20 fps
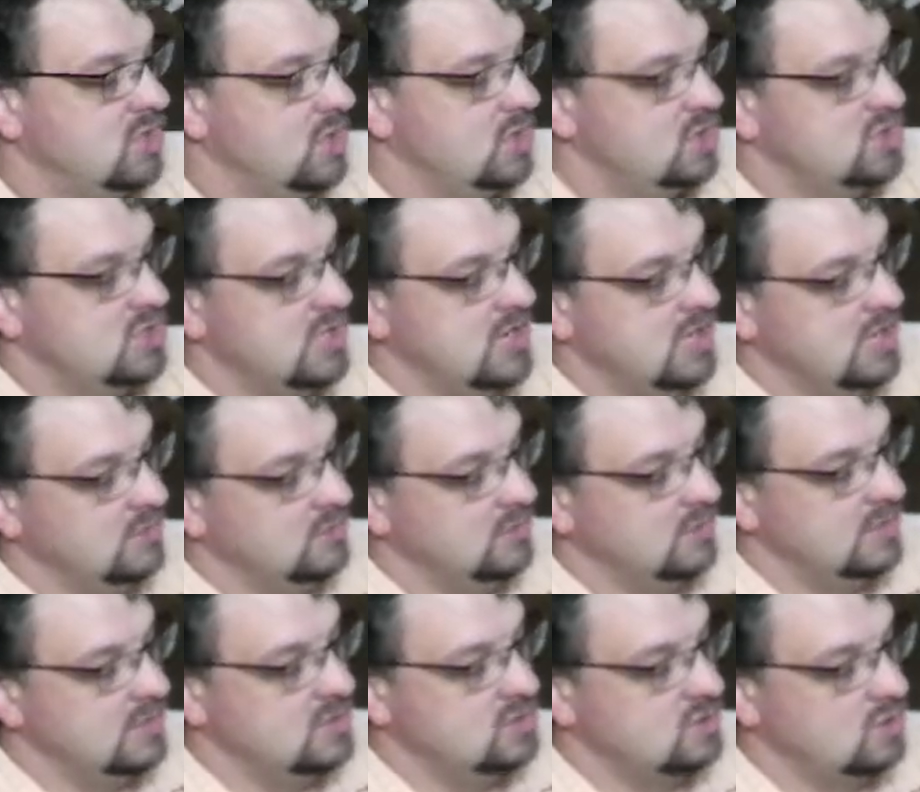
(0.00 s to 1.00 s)
charging
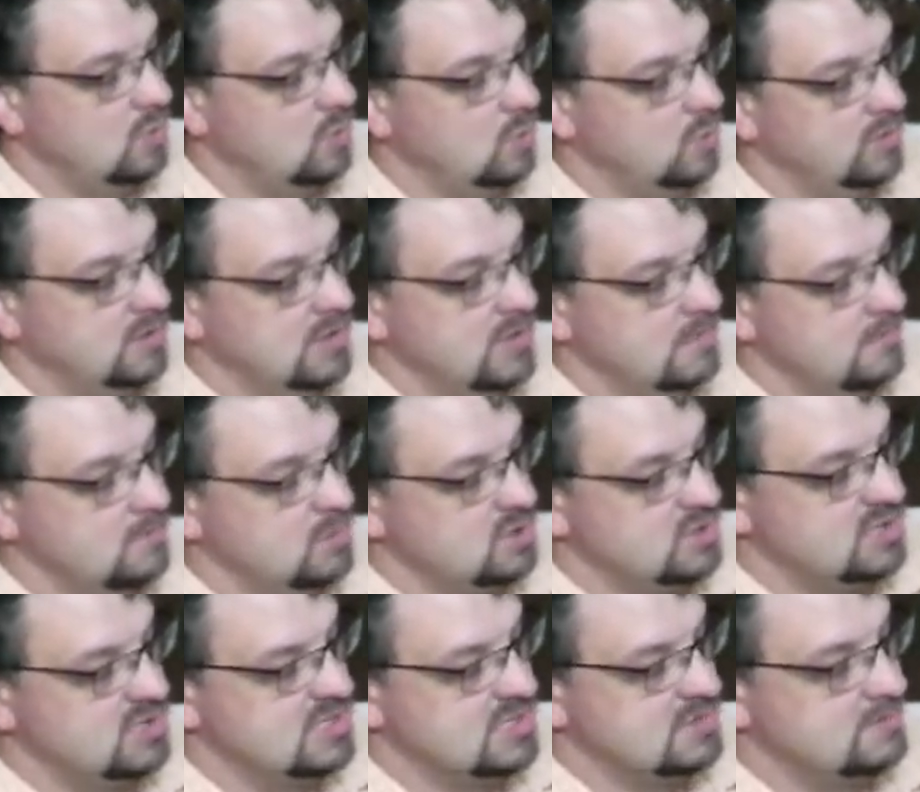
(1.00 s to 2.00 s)
handle as you're holding it,
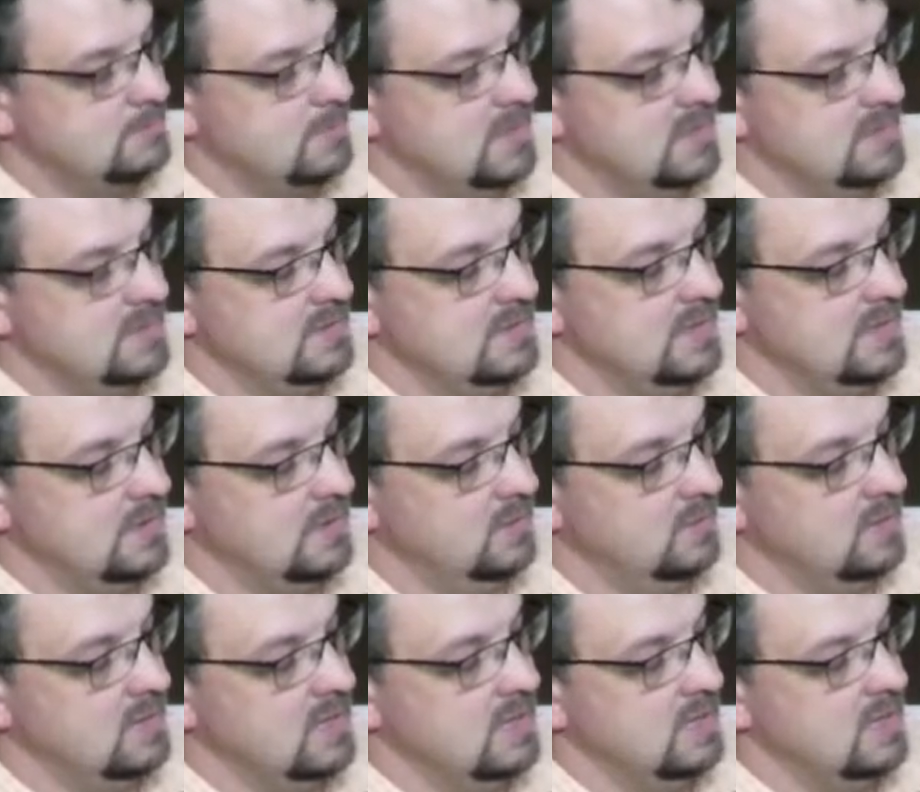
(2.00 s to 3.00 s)
push this button
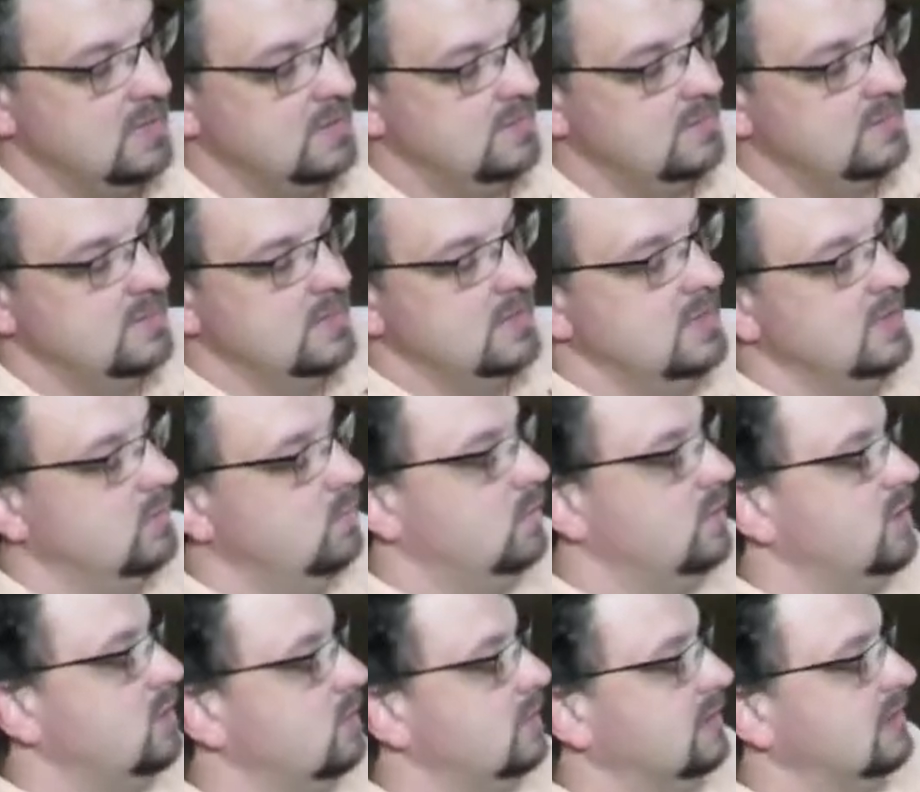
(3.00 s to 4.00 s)
down. Then
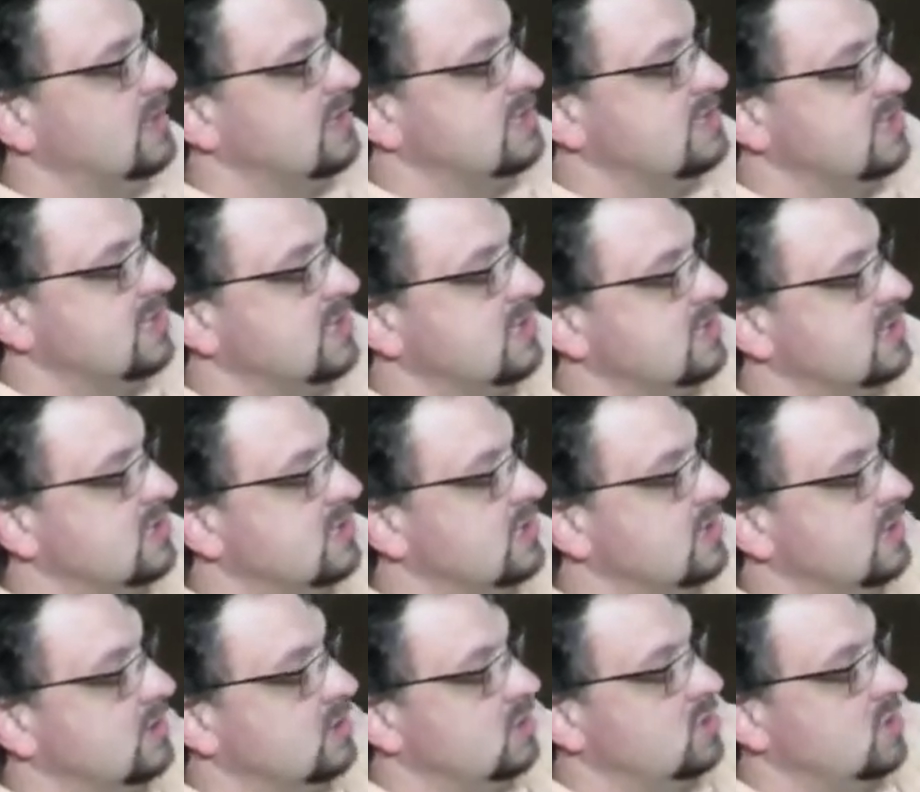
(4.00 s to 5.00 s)
when you release it,
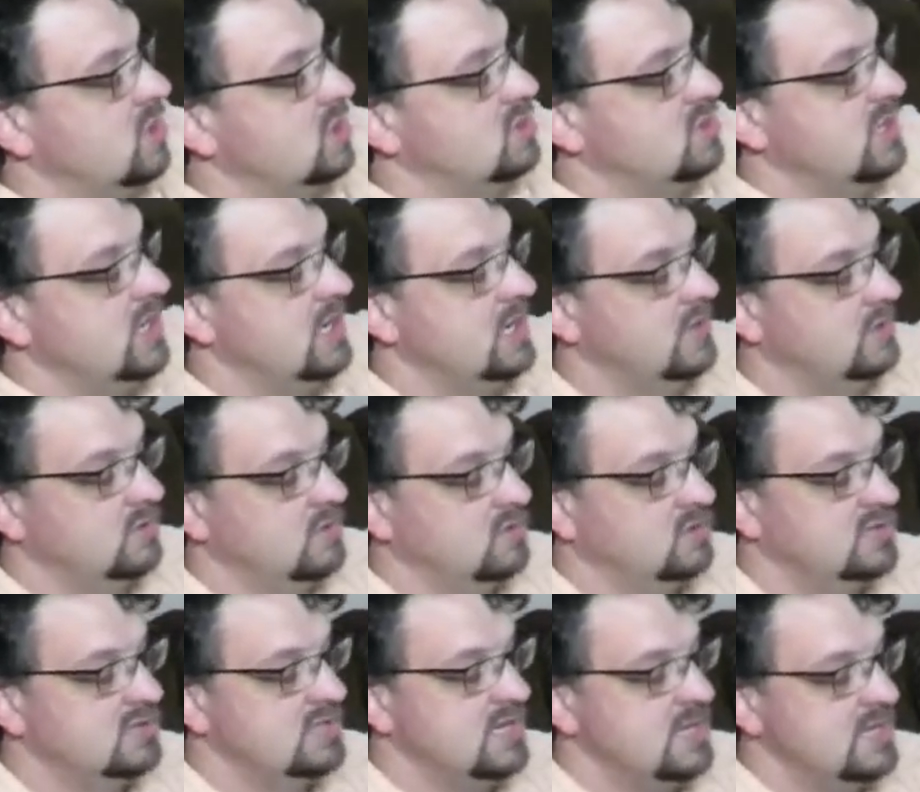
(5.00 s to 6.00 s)
the charging
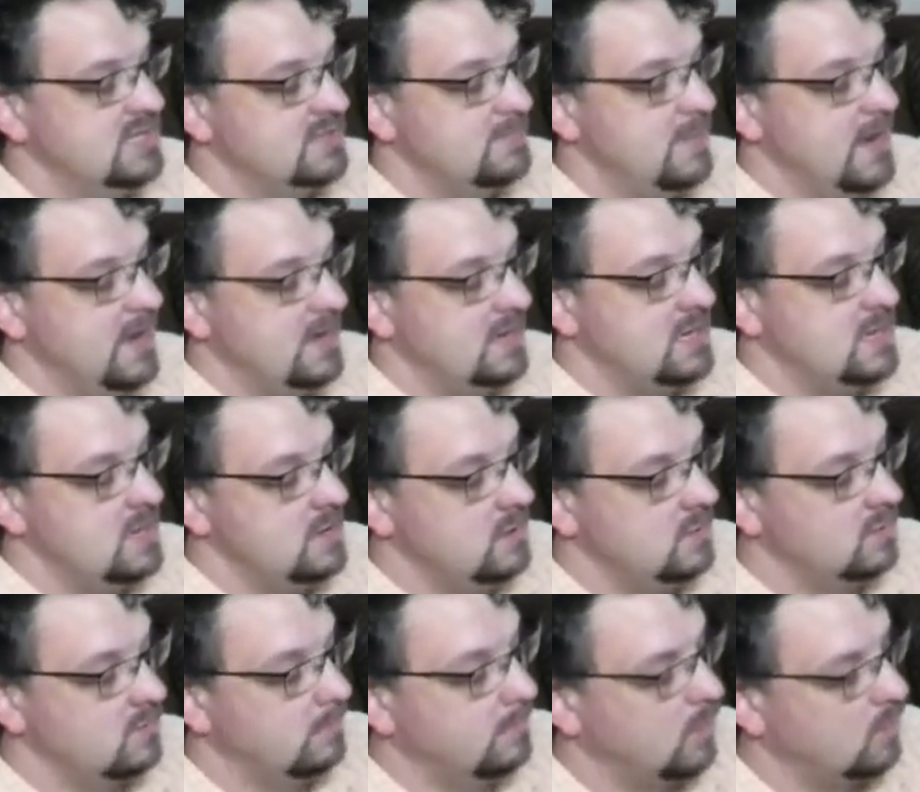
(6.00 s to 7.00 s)
handle stays back
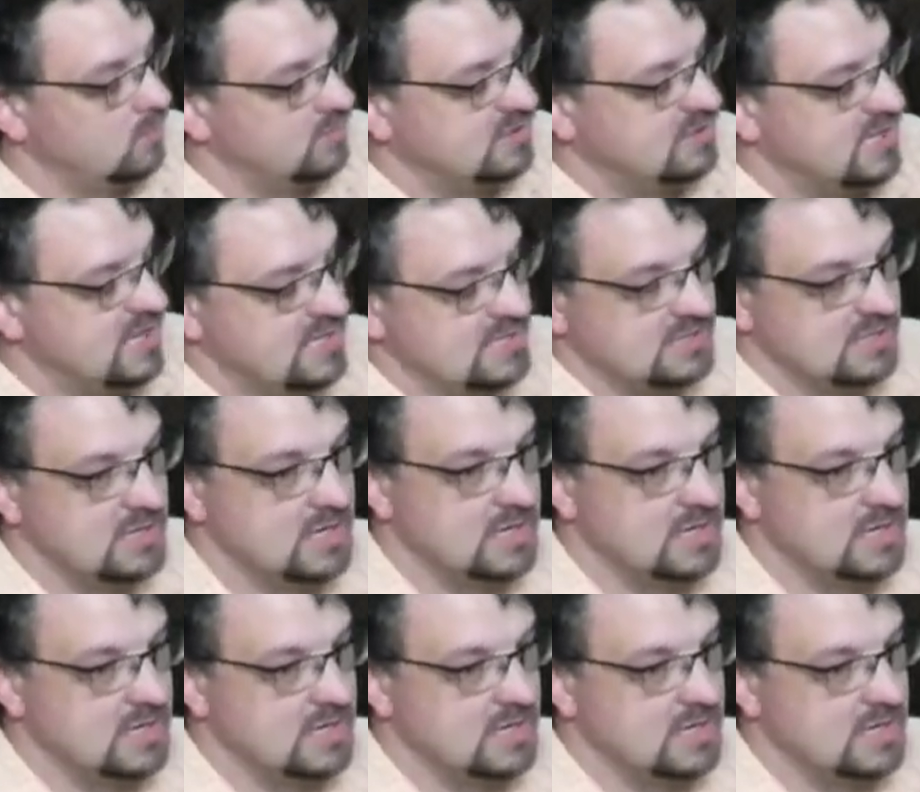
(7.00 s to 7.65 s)
here, the bolt stays